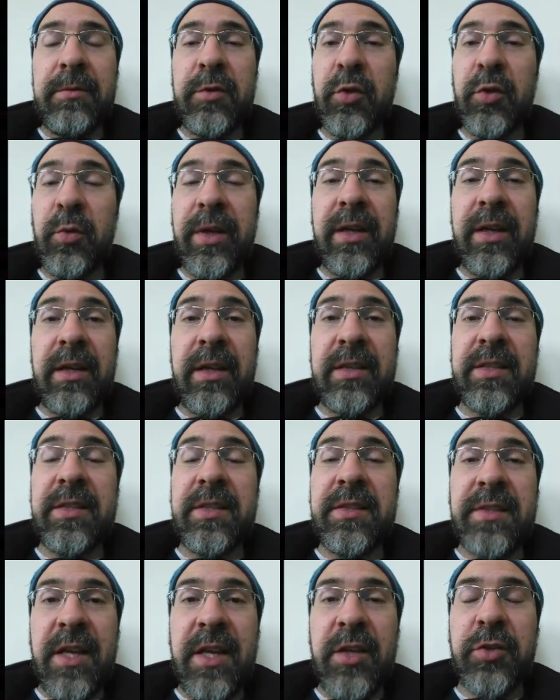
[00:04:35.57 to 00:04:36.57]
Doing a
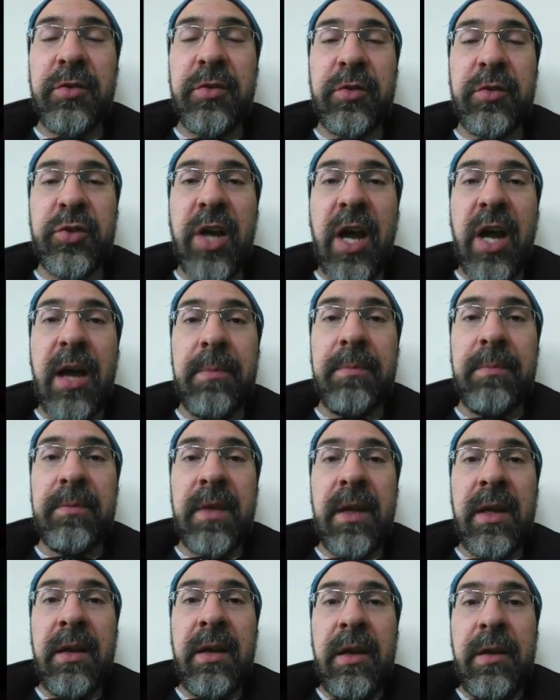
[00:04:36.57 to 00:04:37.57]
sensational job
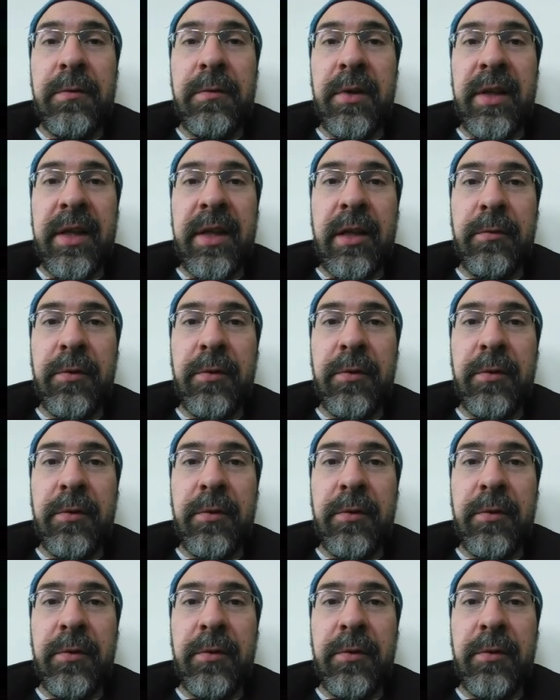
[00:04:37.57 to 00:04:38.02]
filling